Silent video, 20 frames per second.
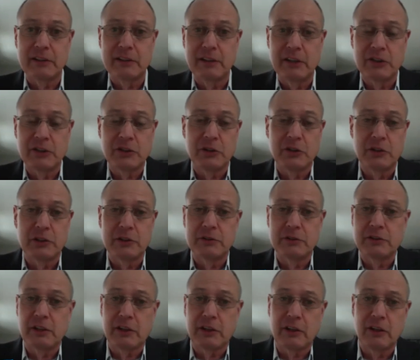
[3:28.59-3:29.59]

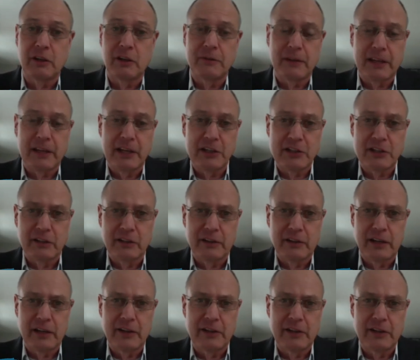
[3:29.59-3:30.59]
issued a clarification of
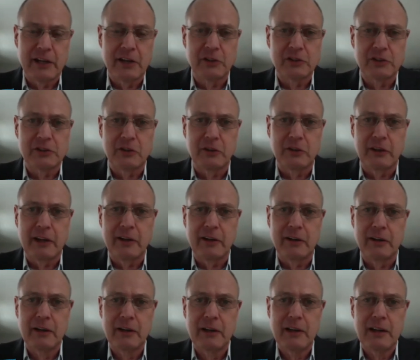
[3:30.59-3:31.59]
that a day or so
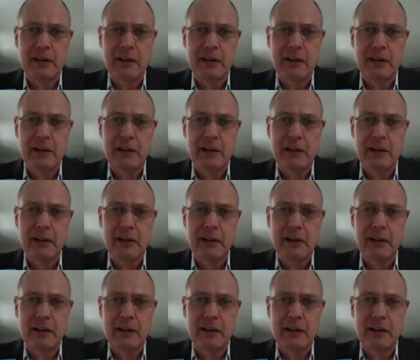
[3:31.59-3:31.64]
later.